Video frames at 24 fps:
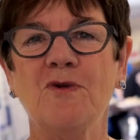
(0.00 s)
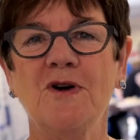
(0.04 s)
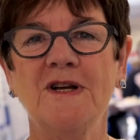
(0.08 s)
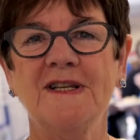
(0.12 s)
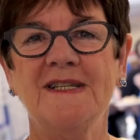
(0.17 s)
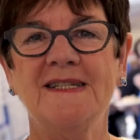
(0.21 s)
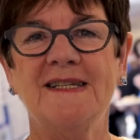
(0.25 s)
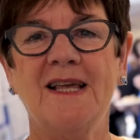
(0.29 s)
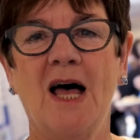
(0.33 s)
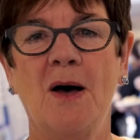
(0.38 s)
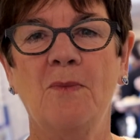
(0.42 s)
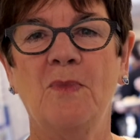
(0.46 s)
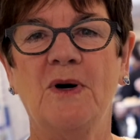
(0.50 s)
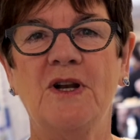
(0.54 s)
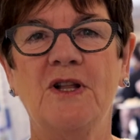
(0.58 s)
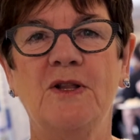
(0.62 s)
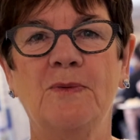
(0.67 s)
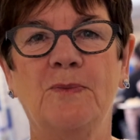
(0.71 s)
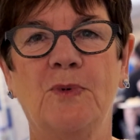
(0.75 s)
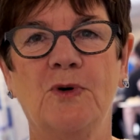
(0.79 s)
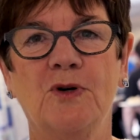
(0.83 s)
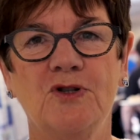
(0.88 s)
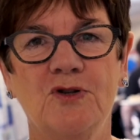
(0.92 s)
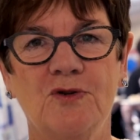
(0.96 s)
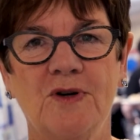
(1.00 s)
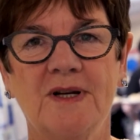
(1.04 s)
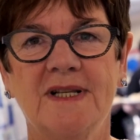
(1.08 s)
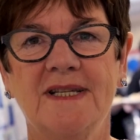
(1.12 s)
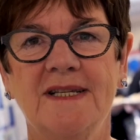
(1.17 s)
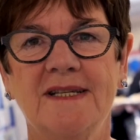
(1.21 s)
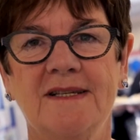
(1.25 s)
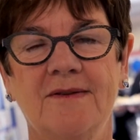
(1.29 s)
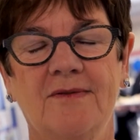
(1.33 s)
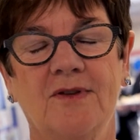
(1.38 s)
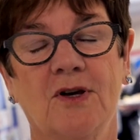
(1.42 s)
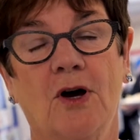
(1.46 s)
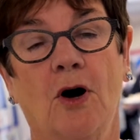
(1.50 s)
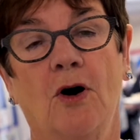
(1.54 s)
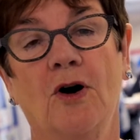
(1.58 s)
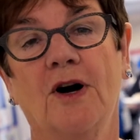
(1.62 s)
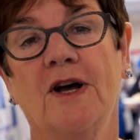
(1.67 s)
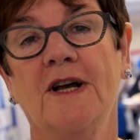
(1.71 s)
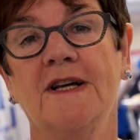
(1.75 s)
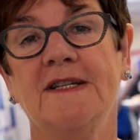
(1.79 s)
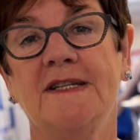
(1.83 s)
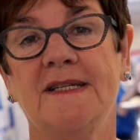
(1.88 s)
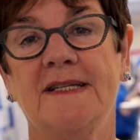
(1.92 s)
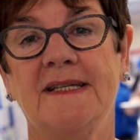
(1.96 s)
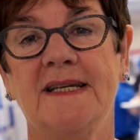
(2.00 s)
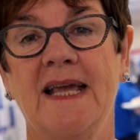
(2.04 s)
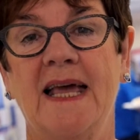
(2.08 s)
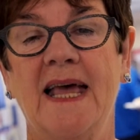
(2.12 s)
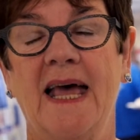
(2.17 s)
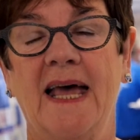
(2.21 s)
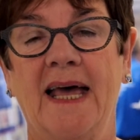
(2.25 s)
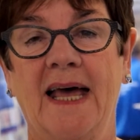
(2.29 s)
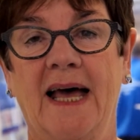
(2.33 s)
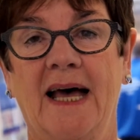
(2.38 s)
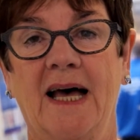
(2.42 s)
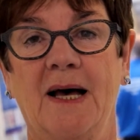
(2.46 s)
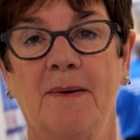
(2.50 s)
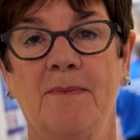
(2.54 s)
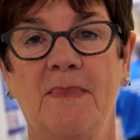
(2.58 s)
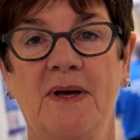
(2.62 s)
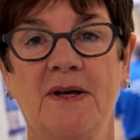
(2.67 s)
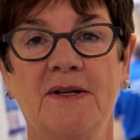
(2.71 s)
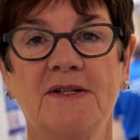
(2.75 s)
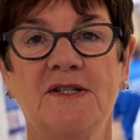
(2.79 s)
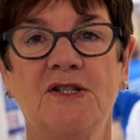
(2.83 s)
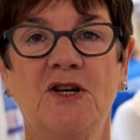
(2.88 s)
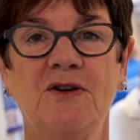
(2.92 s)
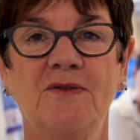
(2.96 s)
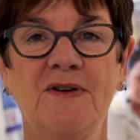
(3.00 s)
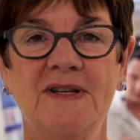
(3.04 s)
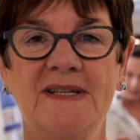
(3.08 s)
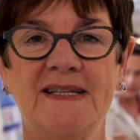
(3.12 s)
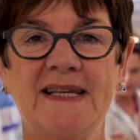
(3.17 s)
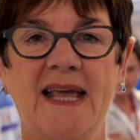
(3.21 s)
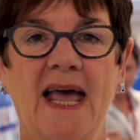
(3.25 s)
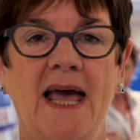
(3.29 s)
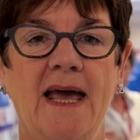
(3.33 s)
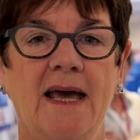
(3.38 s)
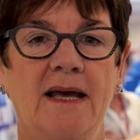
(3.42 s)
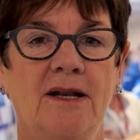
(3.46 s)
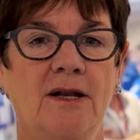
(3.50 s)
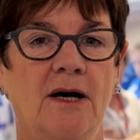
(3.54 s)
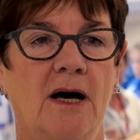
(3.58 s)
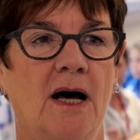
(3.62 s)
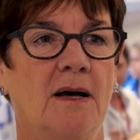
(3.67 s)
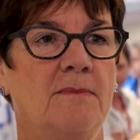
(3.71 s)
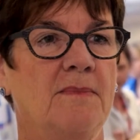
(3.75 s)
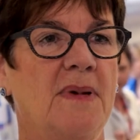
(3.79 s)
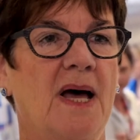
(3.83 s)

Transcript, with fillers: Ross, I'm one of the Board Directors of the Gold Coast Health Service, and I'm